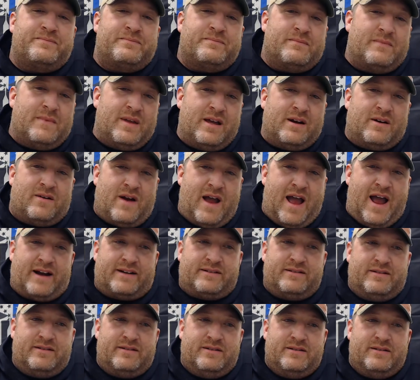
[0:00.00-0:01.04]

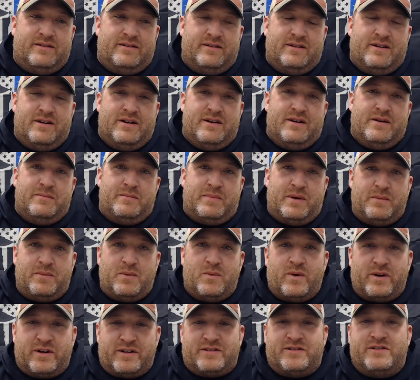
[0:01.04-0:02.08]
interact. People
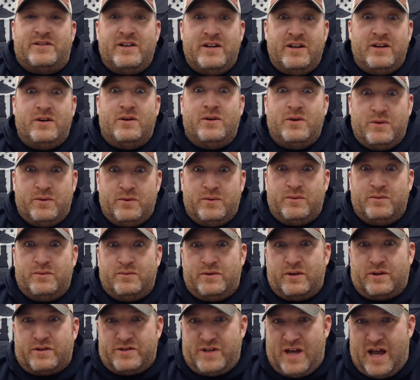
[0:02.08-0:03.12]
want to see who
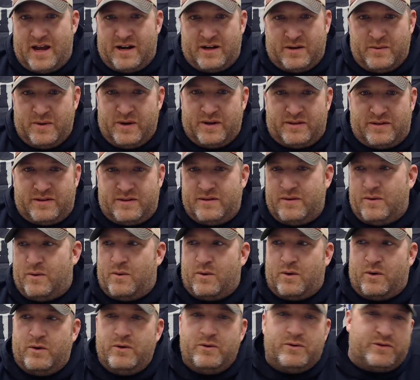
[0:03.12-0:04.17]
they're chatting with,
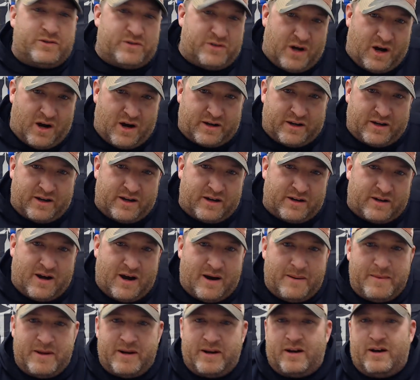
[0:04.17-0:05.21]
or who's talking and
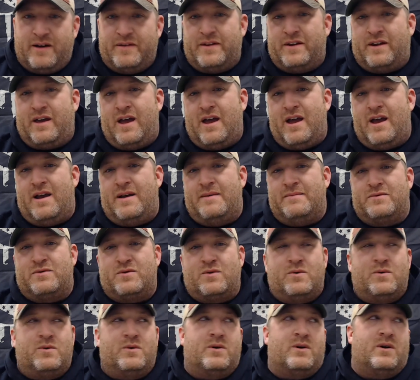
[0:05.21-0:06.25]
commenting on the games,
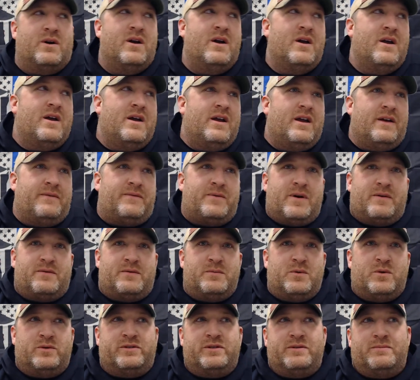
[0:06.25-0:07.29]
or if you have a
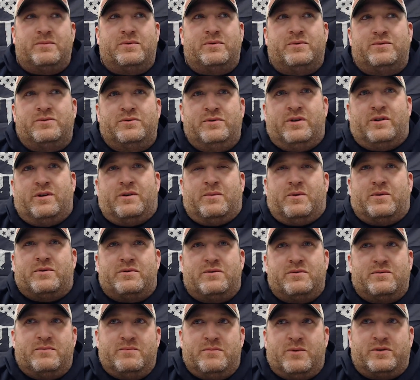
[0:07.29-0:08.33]

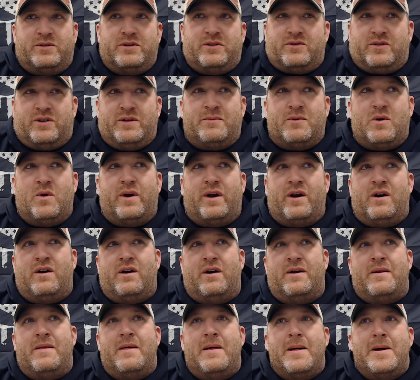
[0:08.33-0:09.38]
multi-stream going
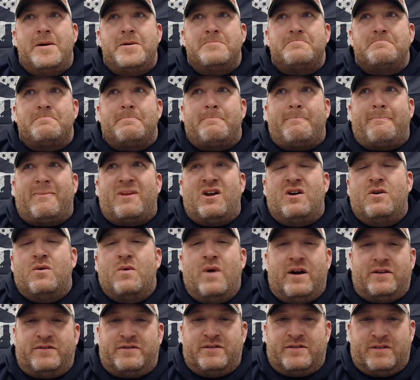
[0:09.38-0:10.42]
on, who
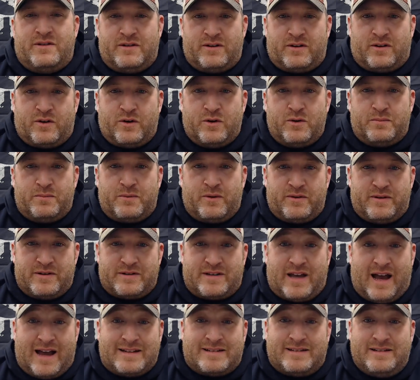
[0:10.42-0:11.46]
else is in the group or this
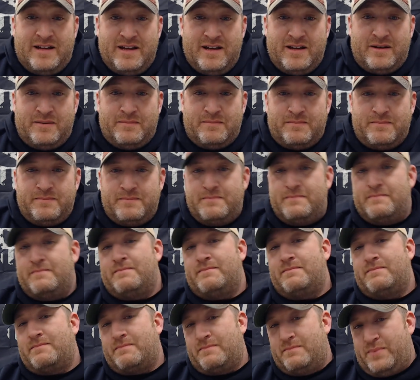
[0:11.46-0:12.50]
guy's team
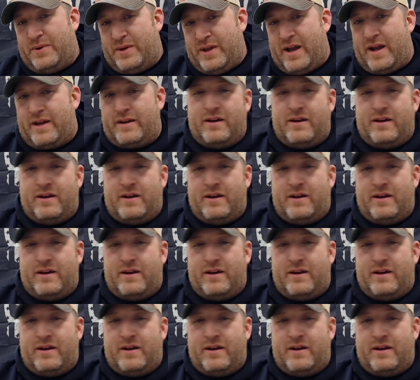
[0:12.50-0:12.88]
playing,